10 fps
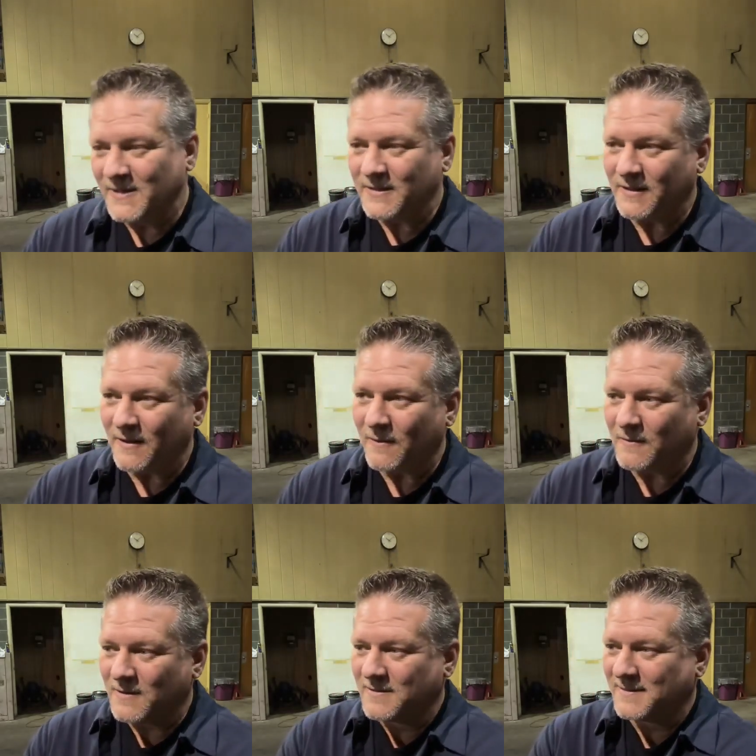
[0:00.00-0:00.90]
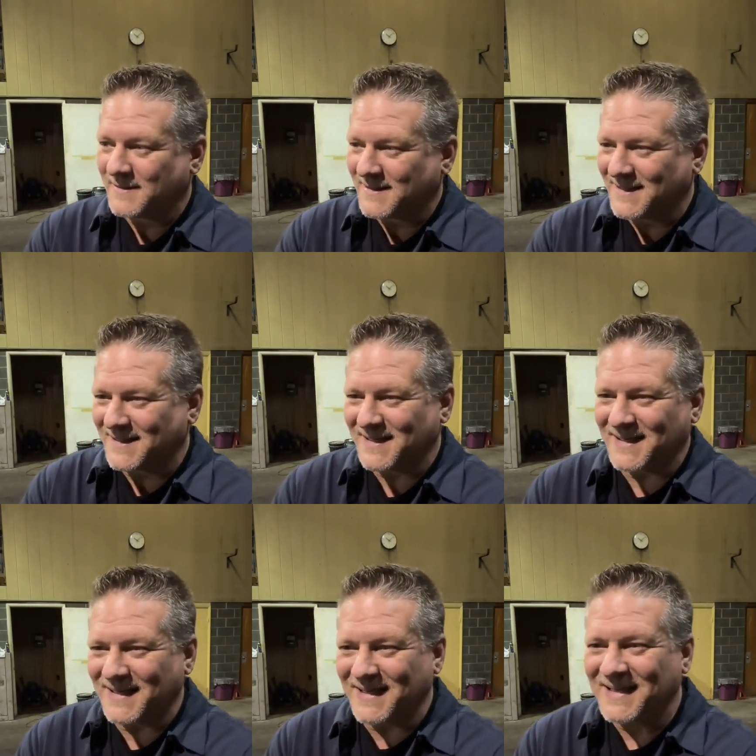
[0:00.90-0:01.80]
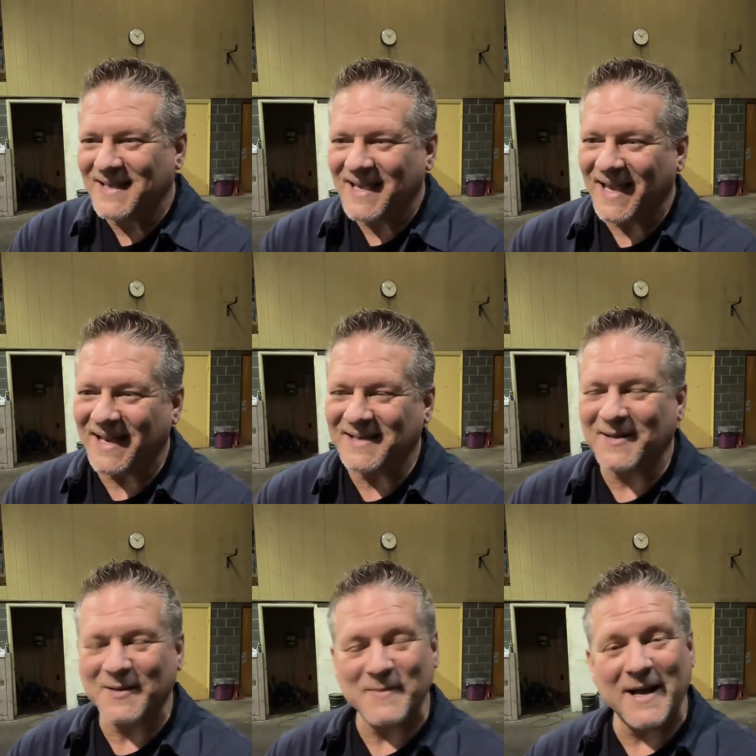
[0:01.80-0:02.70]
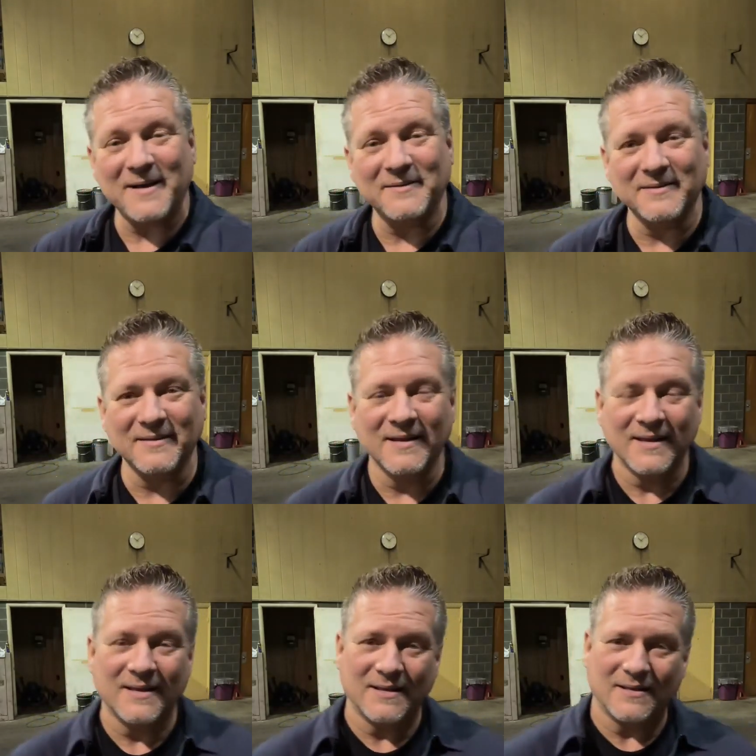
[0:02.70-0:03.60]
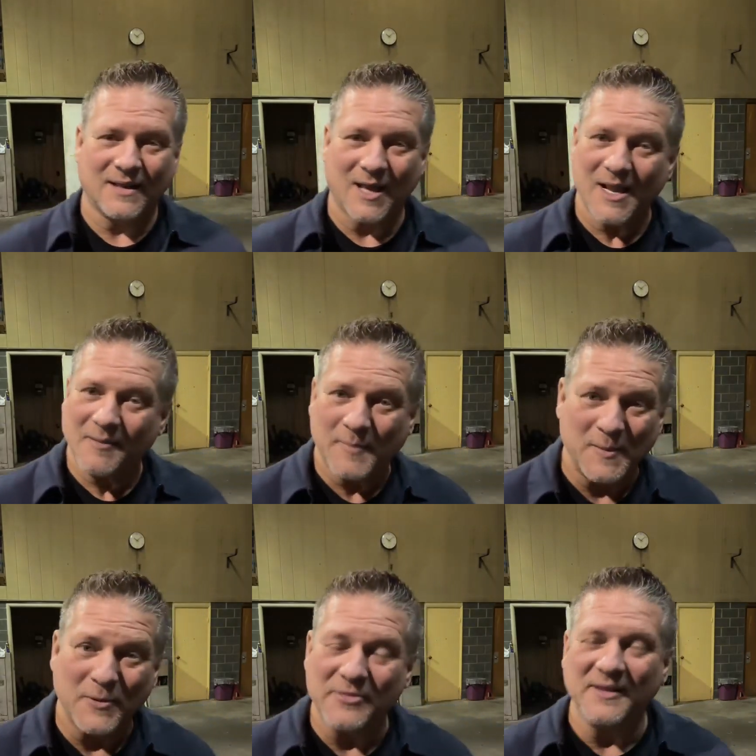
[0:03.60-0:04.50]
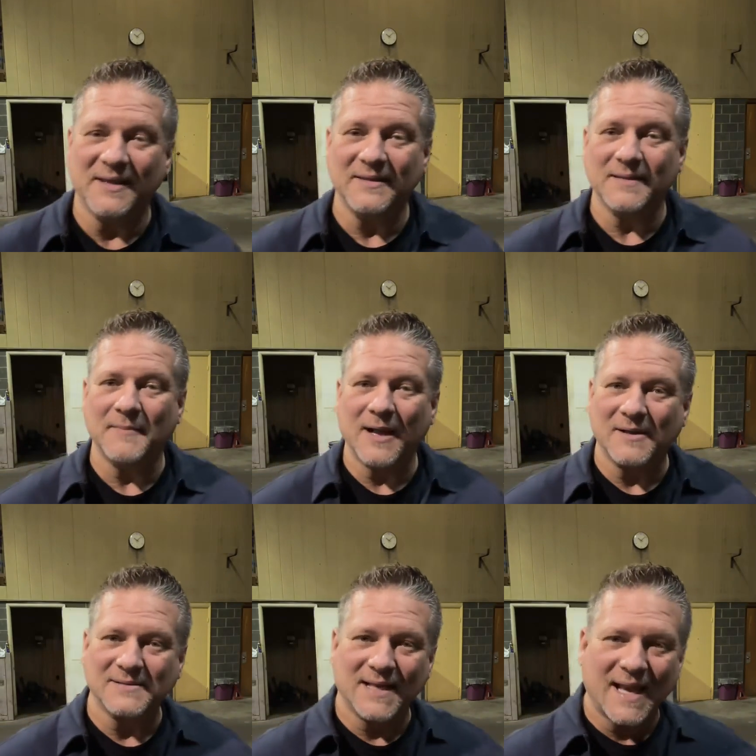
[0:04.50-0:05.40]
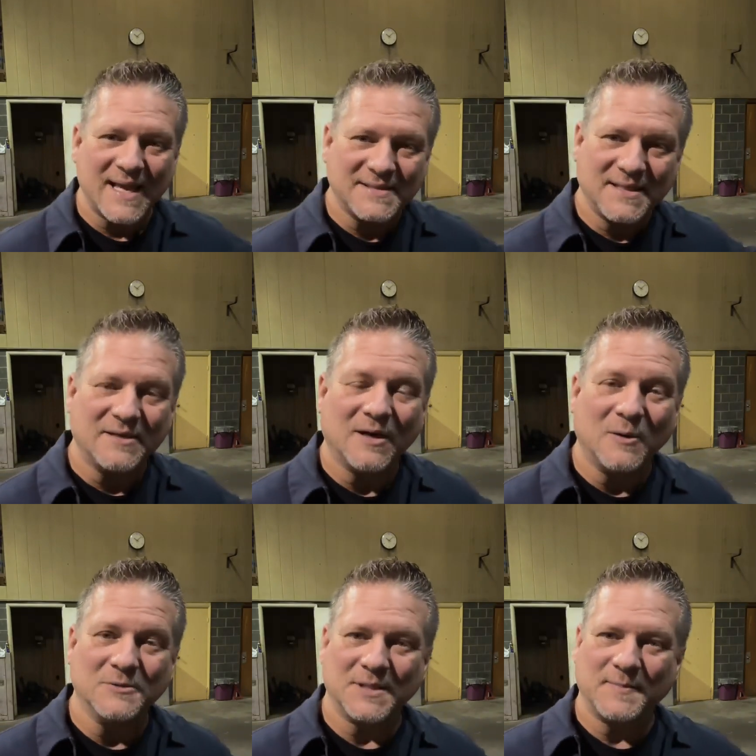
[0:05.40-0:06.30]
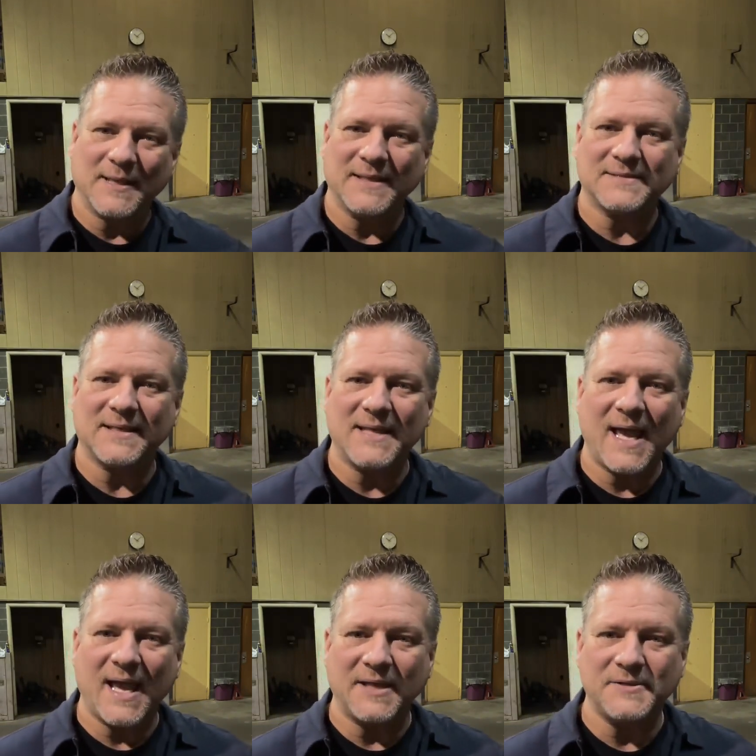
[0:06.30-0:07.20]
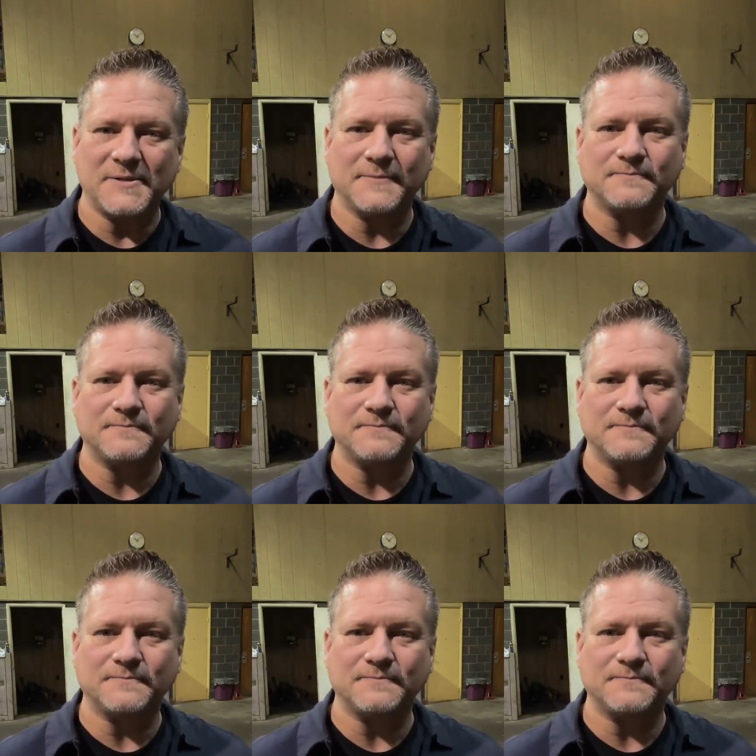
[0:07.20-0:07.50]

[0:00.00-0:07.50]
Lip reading: you know. And they talk about, a lot of people think that because that last gear hole's up against the dash,